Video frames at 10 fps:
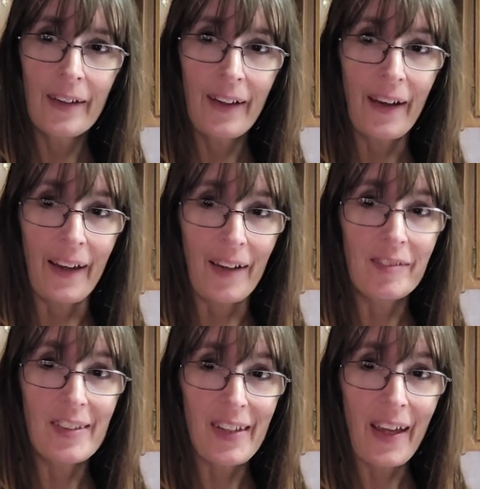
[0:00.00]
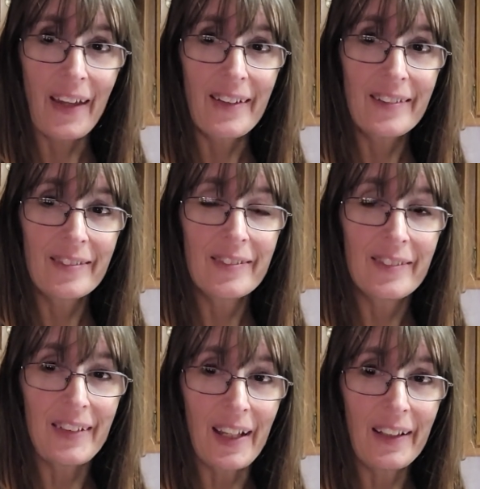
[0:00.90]
I have to say,
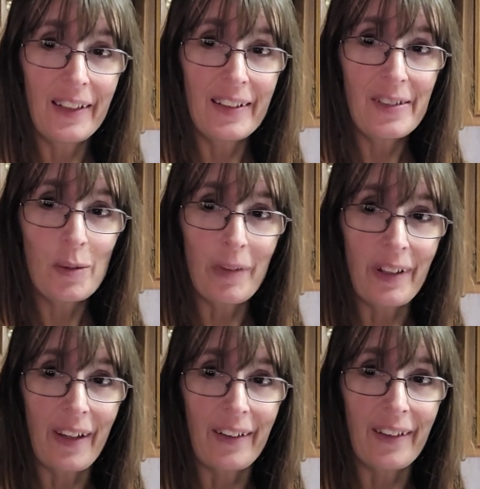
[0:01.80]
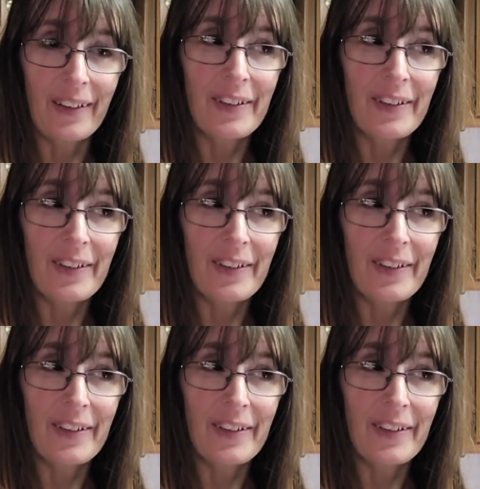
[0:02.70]
dating a diesel mechanic